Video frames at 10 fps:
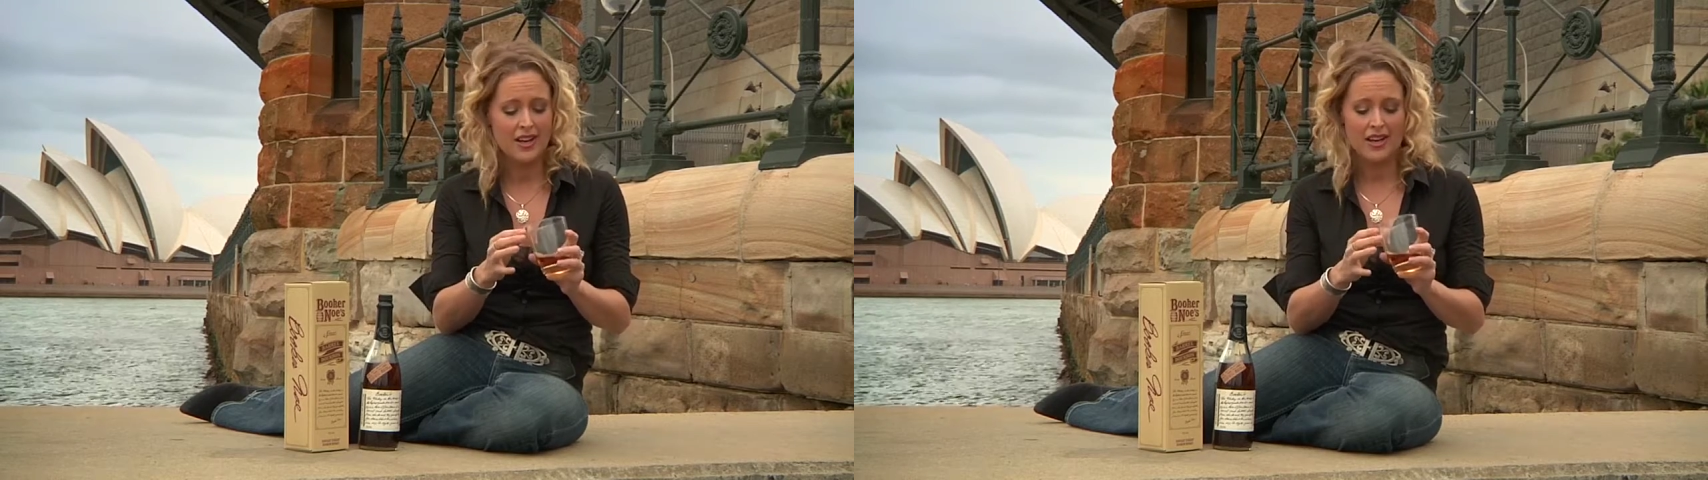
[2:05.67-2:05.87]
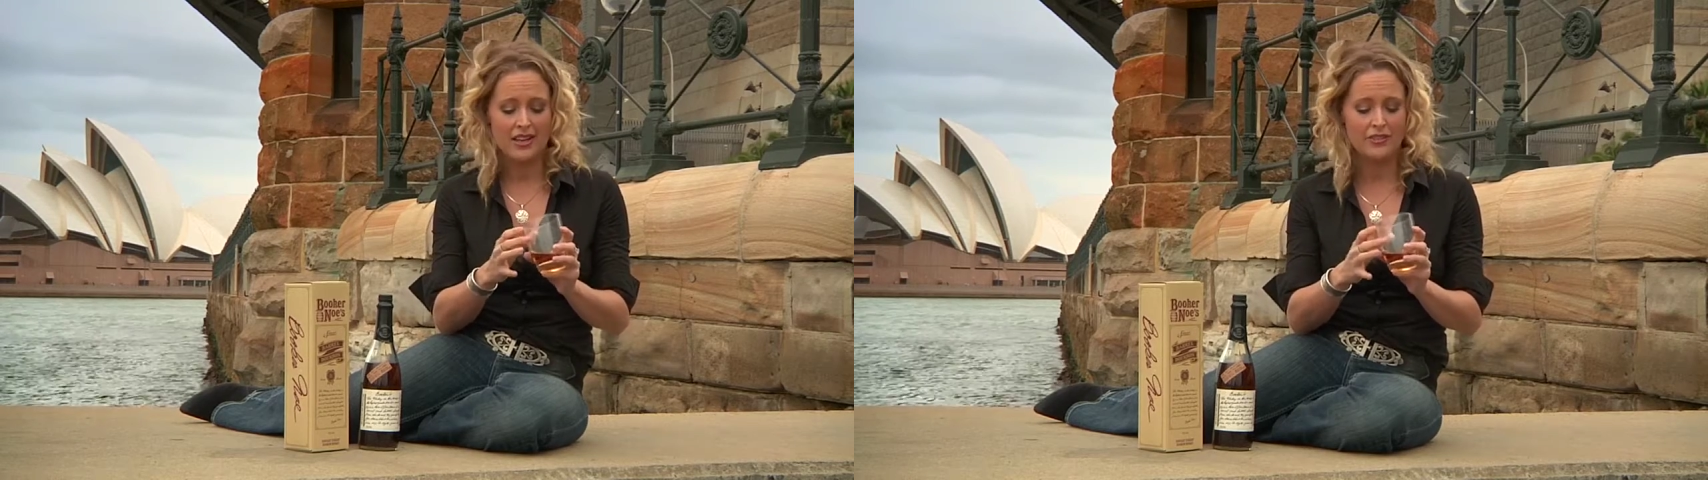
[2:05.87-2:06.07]

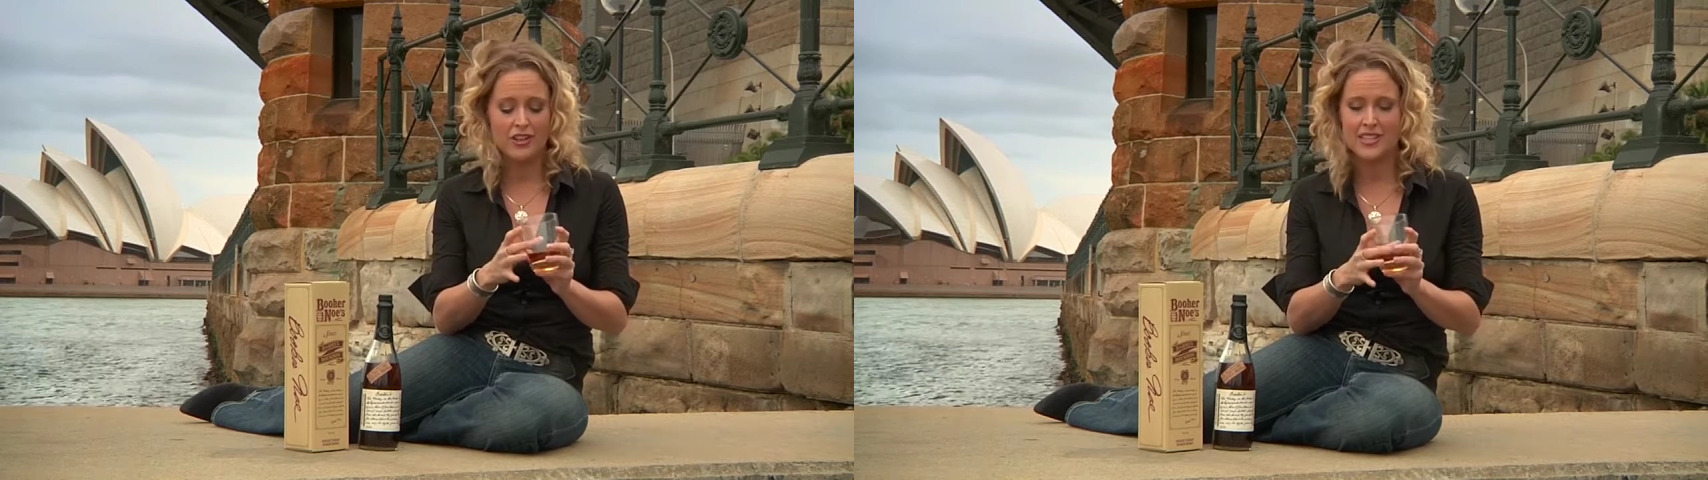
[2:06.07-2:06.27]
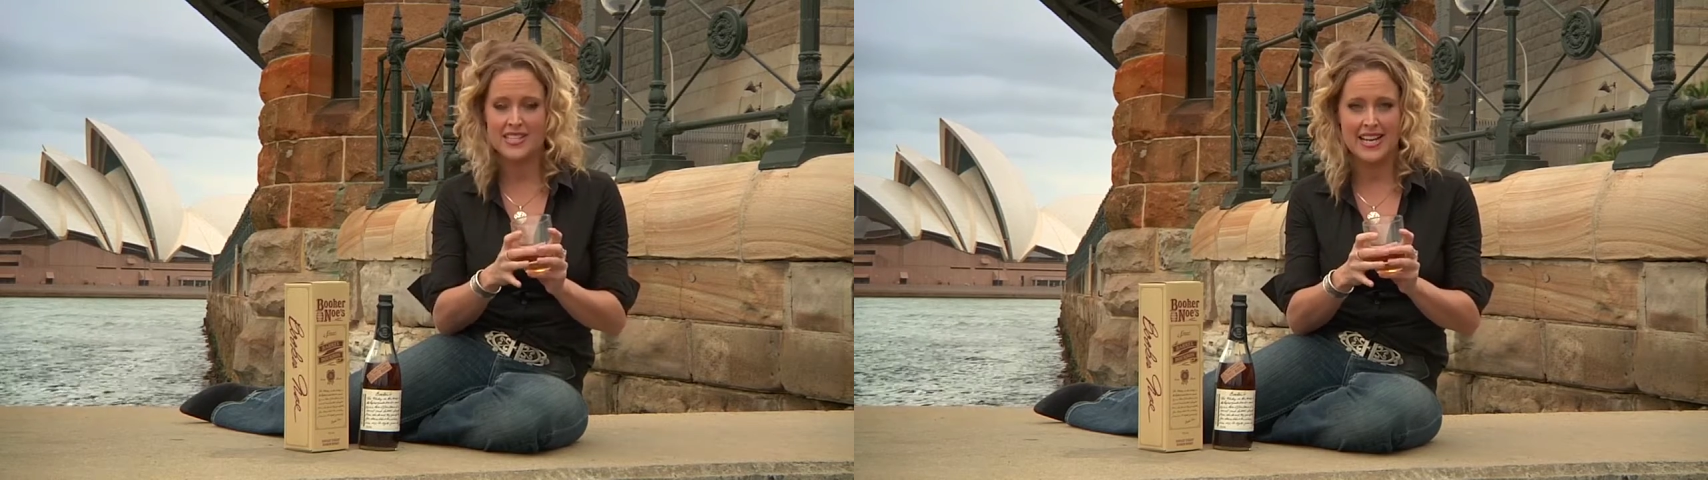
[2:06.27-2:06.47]
And I've
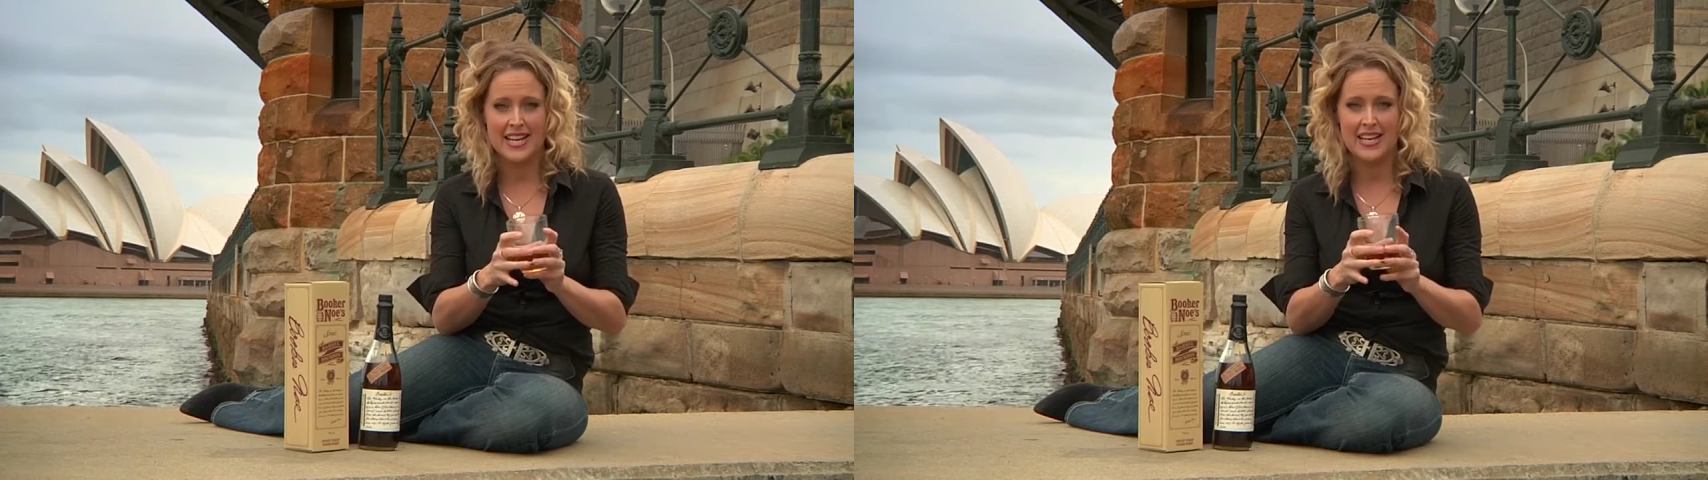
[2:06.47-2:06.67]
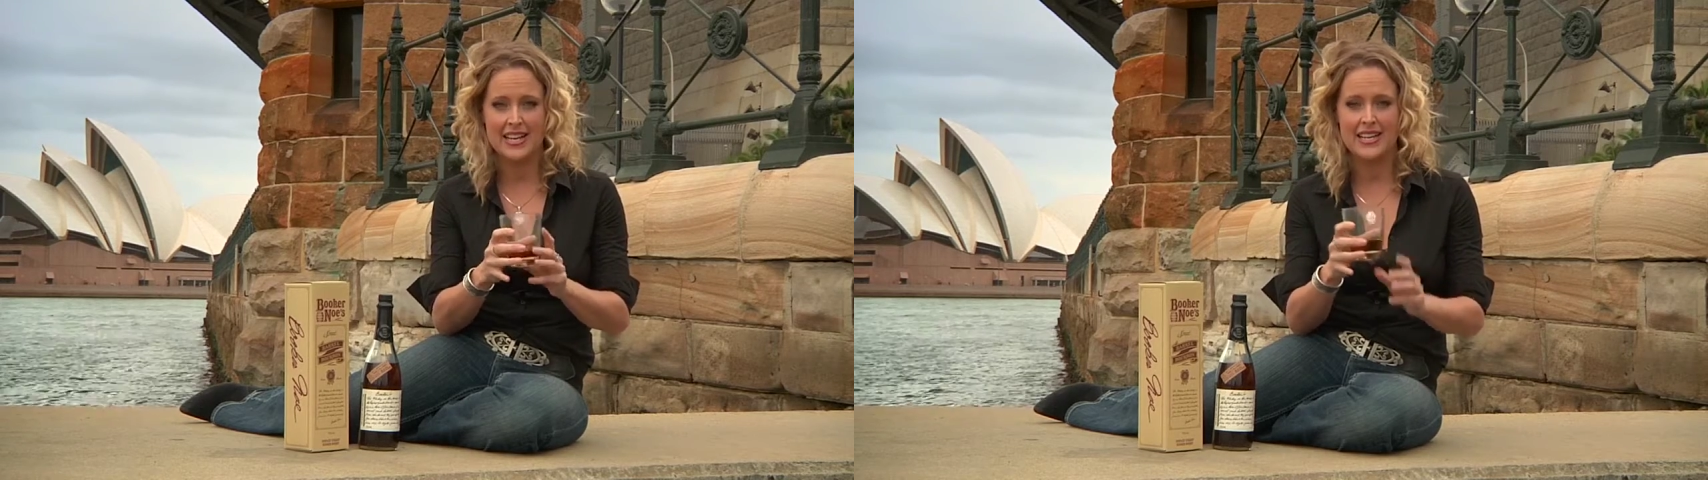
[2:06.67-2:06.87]
got to
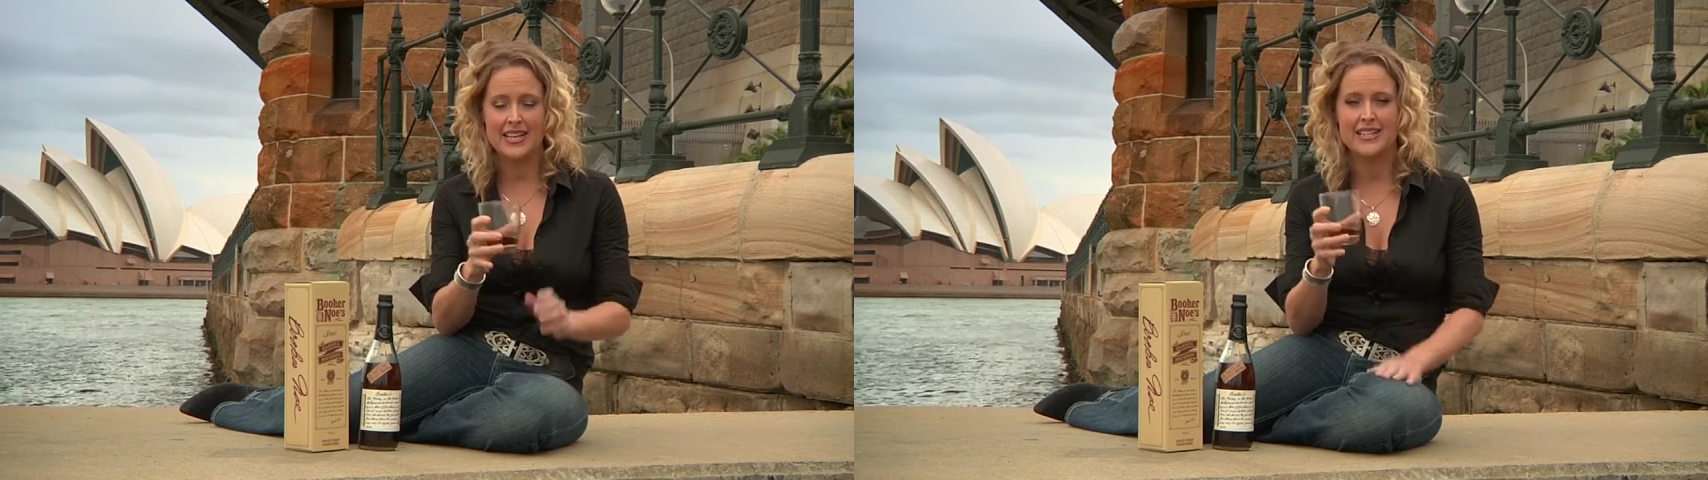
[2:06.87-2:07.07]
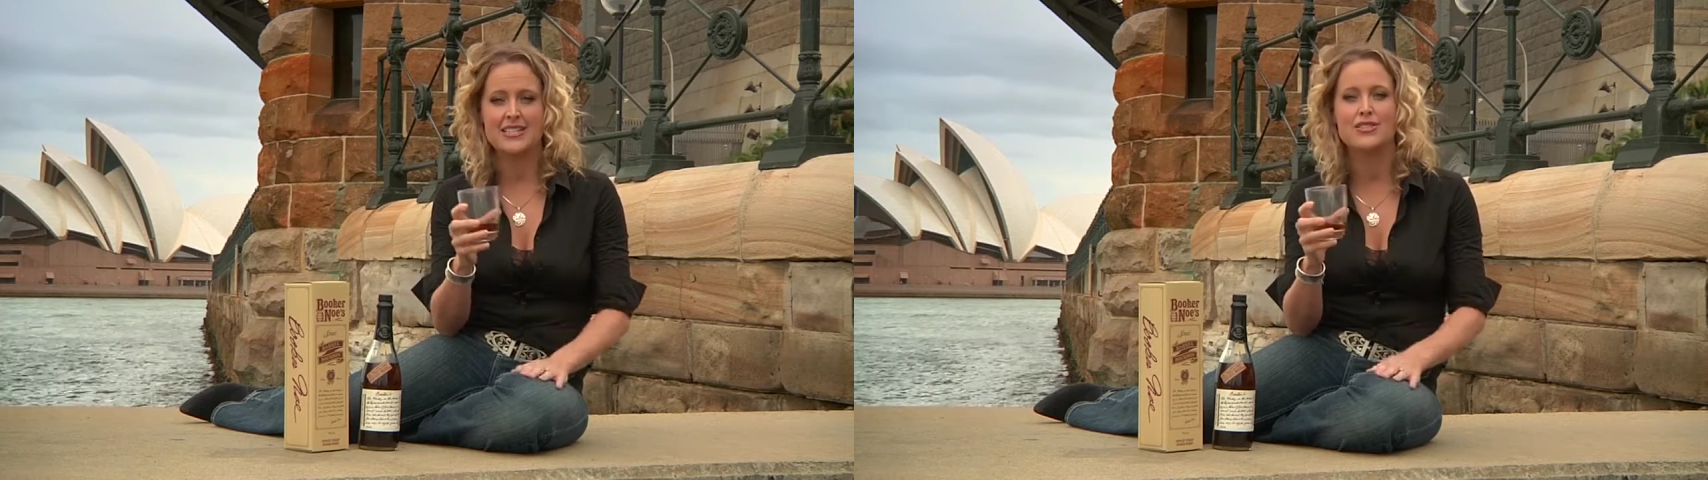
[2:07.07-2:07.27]
say, it is